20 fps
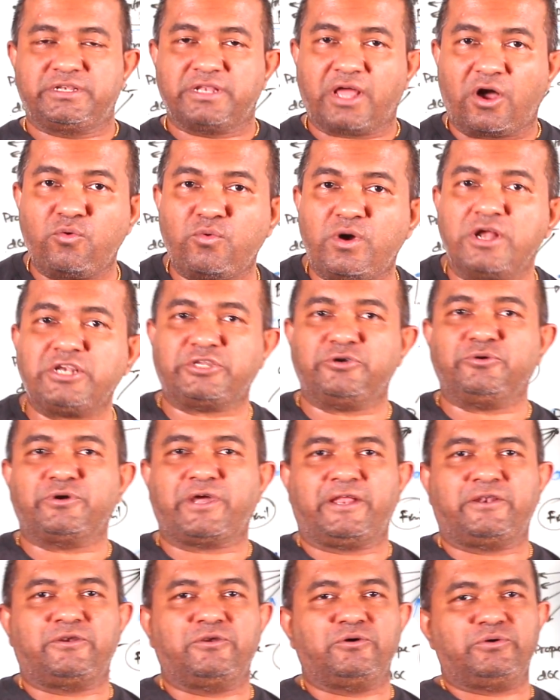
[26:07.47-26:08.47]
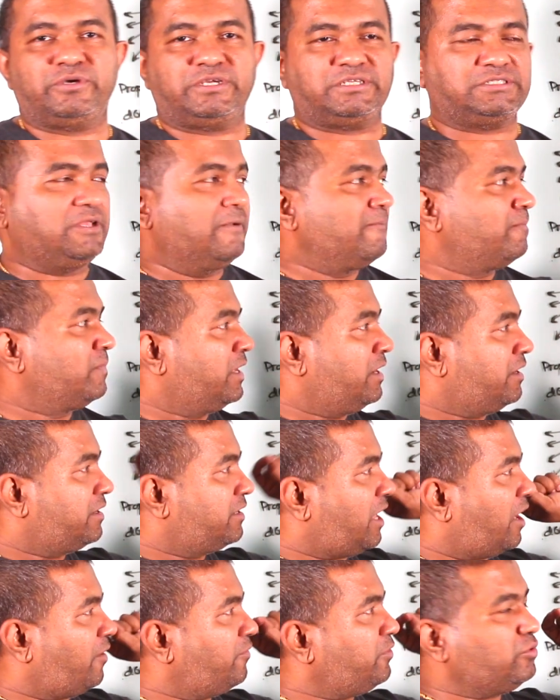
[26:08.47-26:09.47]
Now what you can do is,
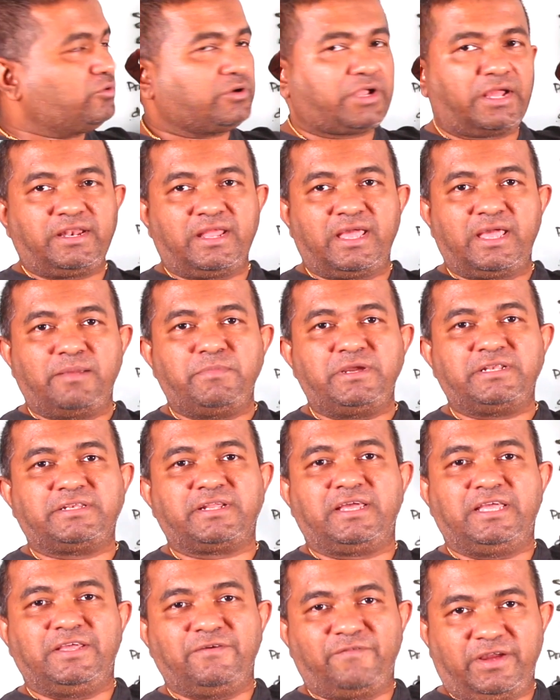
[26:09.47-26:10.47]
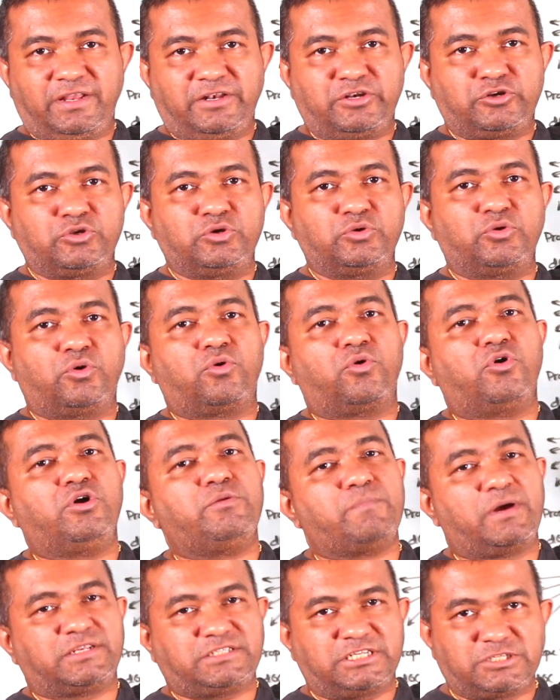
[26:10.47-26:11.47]
now you can emit an event to your
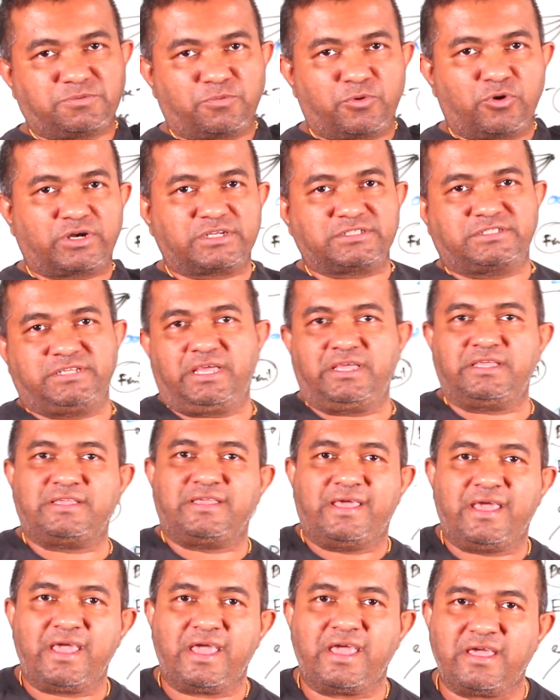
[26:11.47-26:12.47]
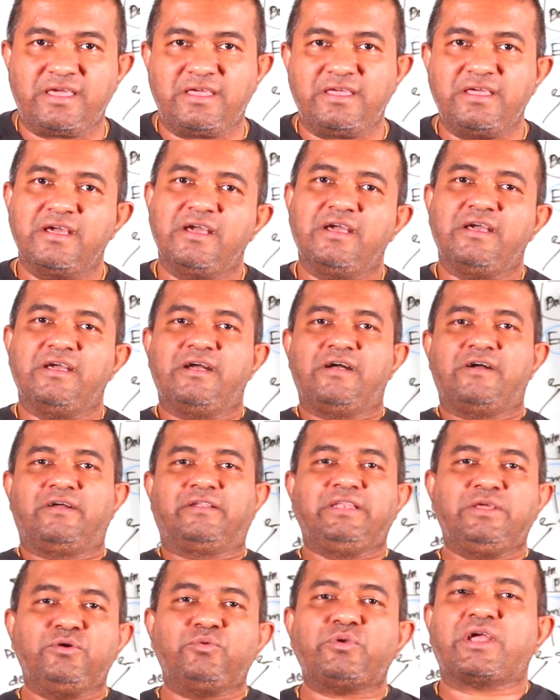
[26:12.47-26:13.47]
own message broker saying, hey,
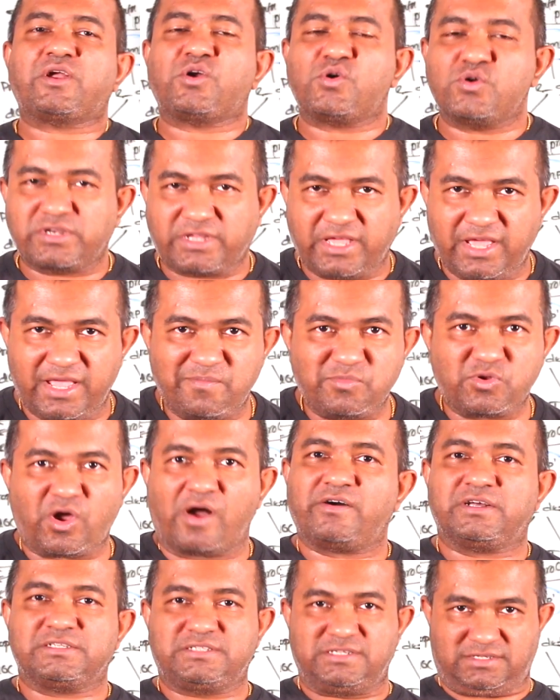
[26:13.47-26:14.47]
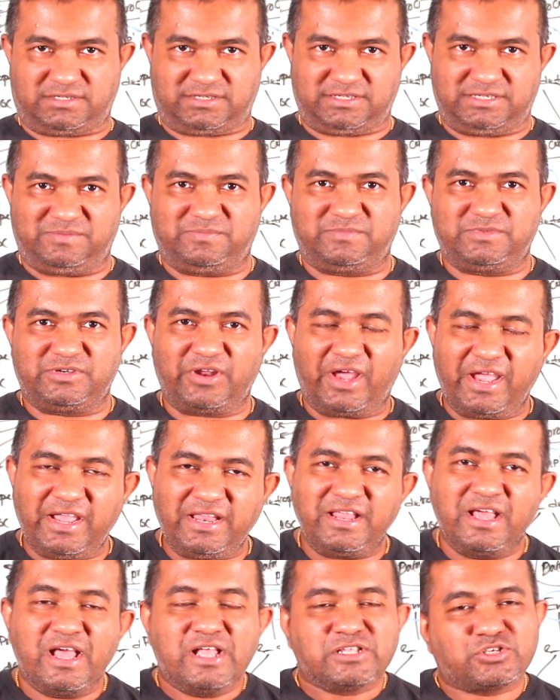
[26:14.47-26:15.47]
new record came to our system,
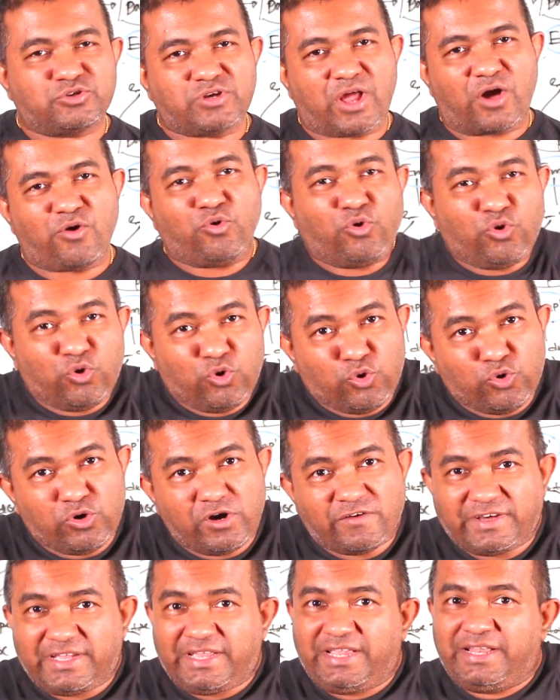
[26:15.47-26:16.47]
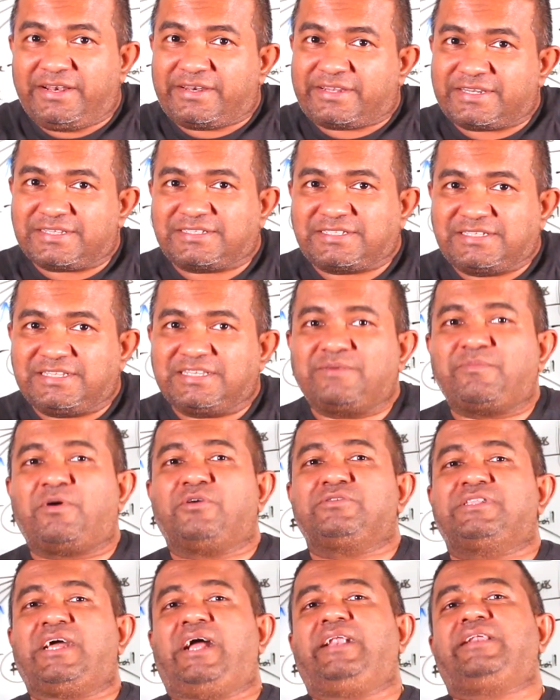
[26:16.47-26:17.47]
right? So now whoever interesting
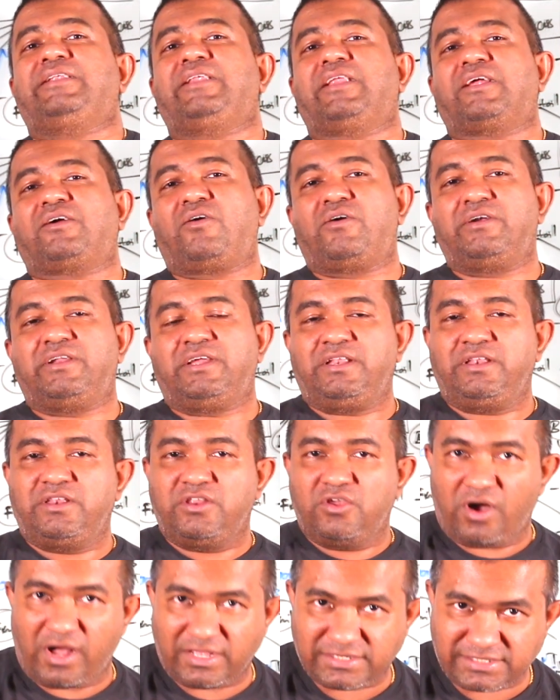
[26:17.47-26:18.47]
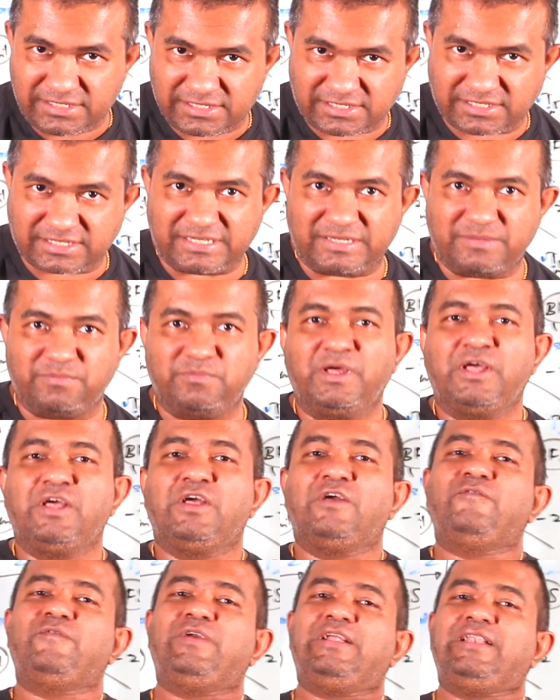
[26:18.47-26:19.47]
about that record in your system
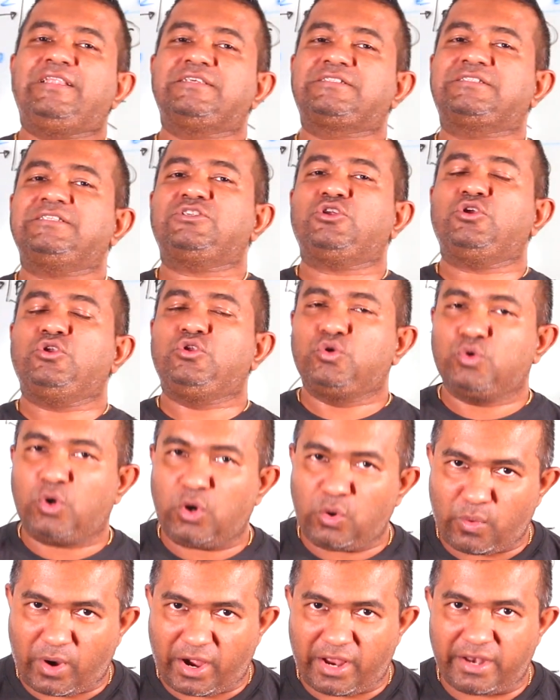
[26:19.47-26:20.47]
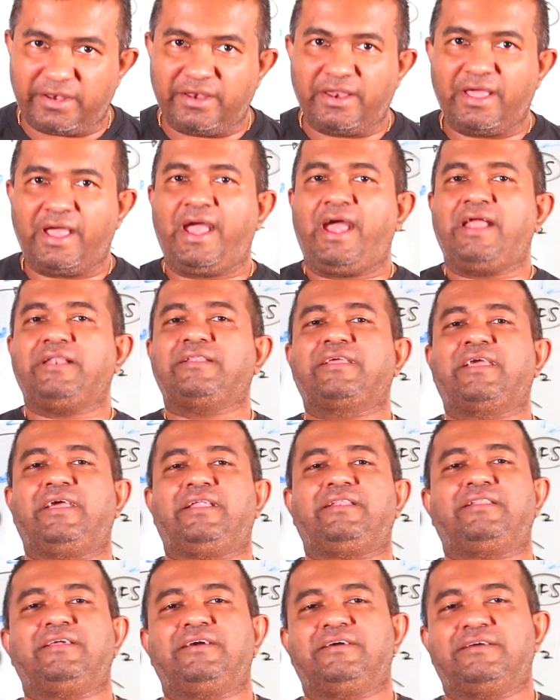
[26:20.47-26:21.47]
will listen to your one and
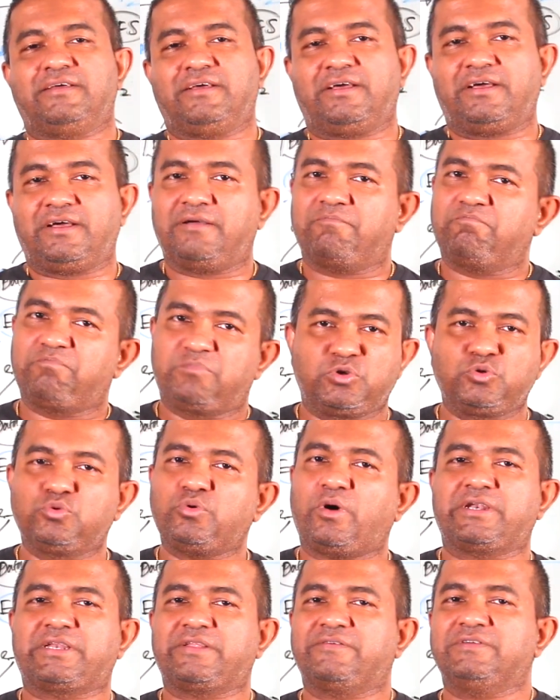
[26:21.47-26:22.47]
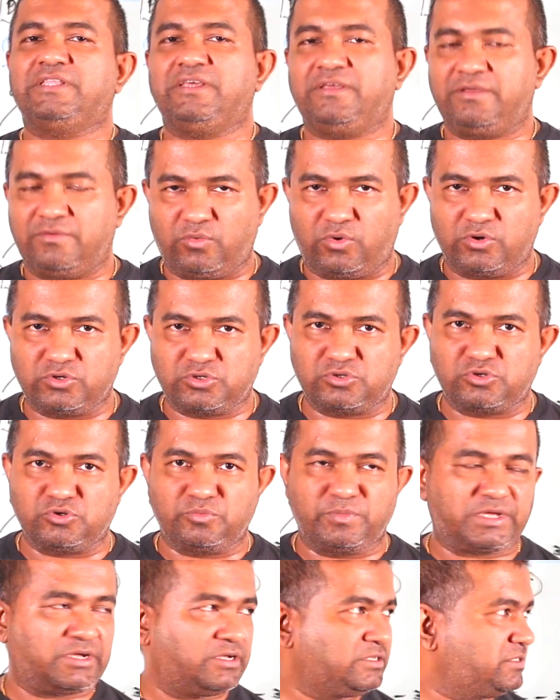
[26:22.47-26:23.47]
get do whatever they want to do,
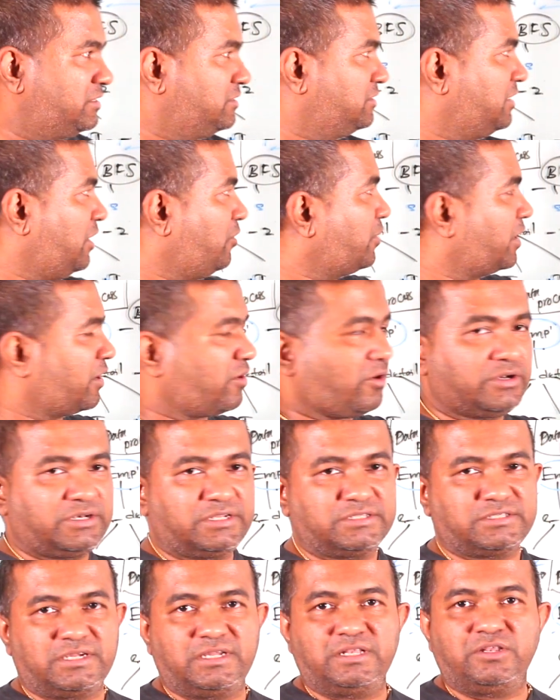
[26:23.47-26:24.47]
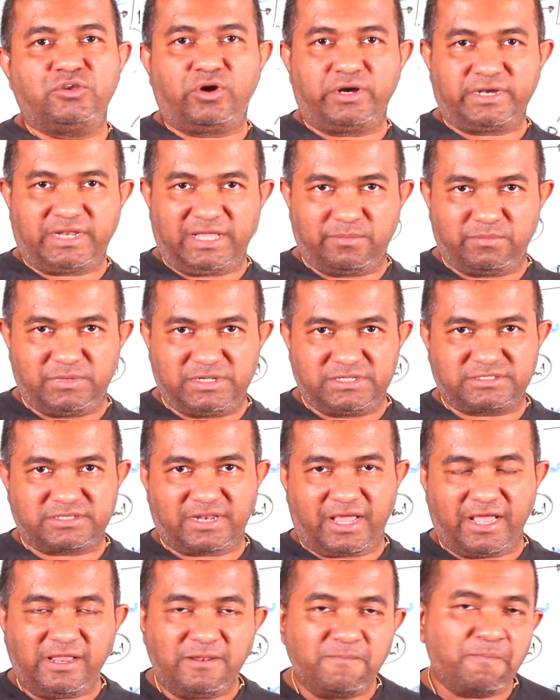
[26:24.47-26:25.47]
because now record is in your tables,
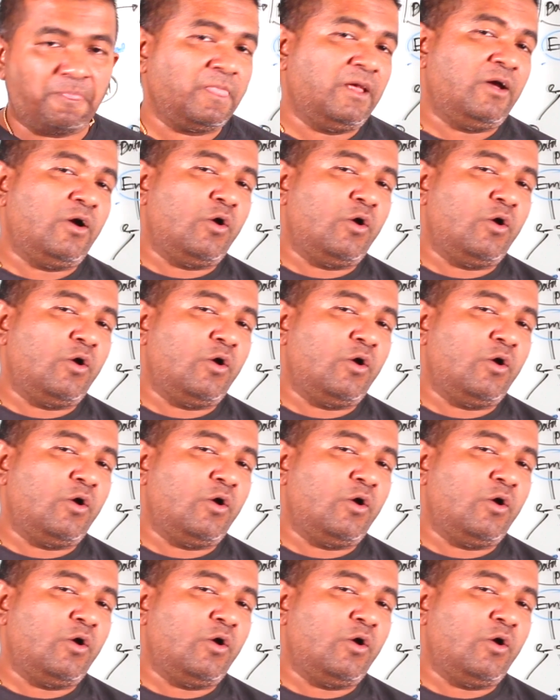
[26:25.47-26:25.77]
right?